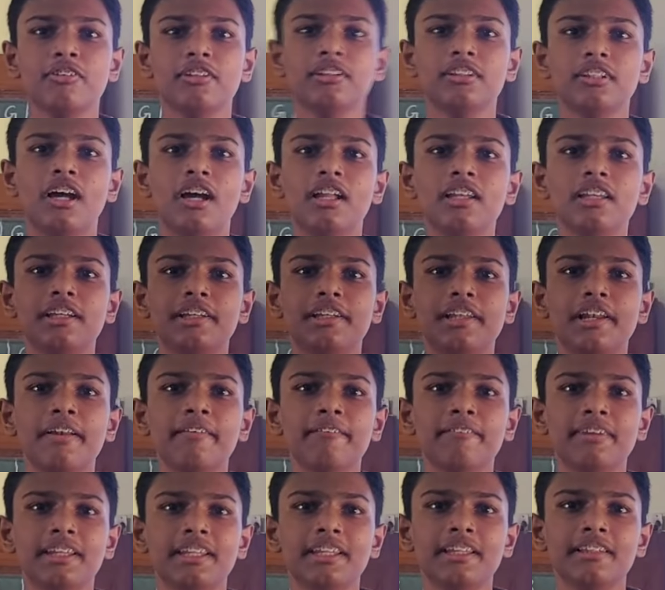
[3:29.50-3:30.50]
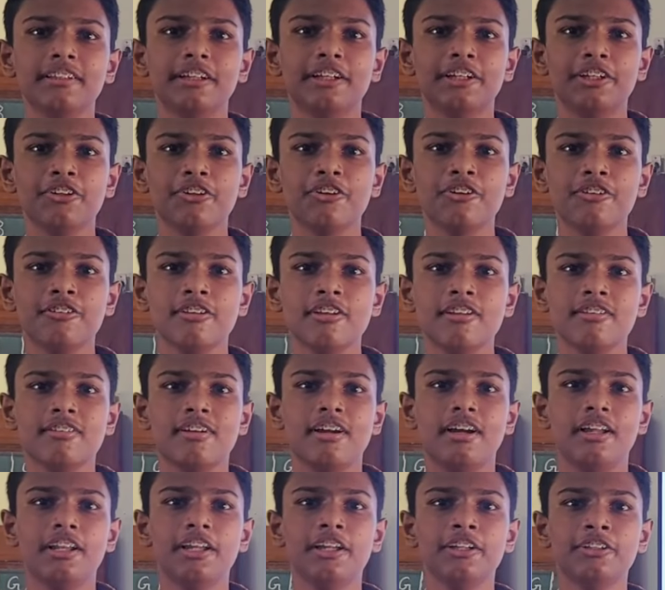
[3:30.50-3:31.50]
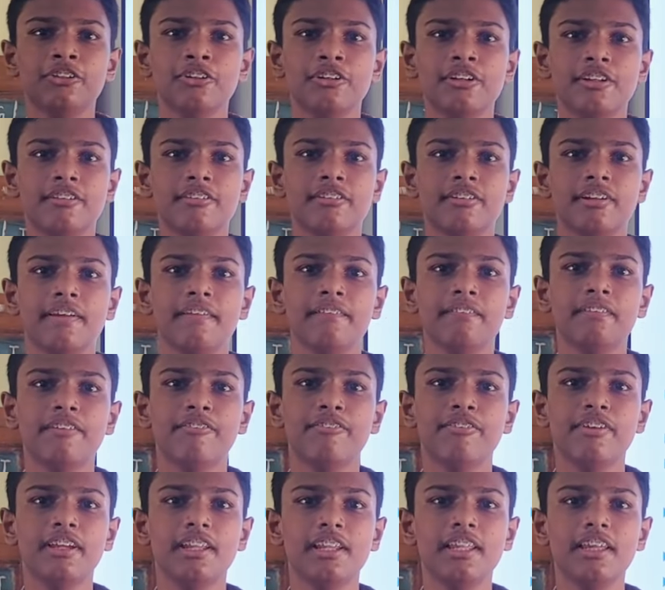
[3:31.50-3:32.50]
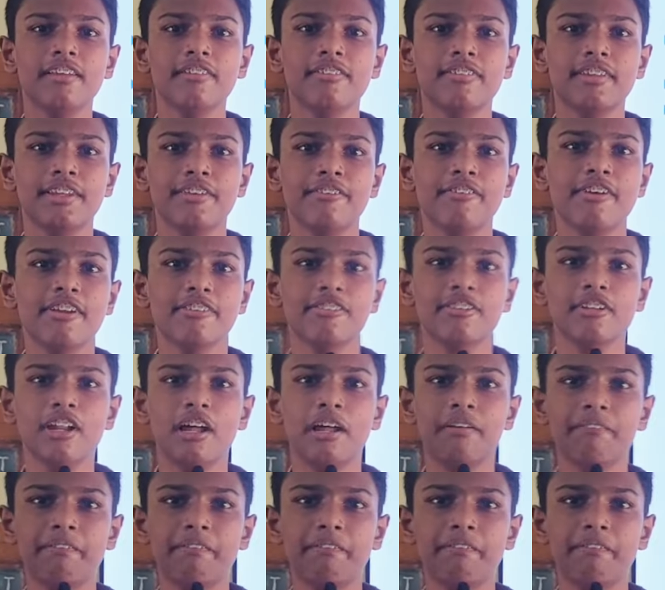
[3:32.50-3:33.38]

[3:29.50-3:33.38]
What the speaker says: with non-literal meaning that uses color to describe the feeling, situation, or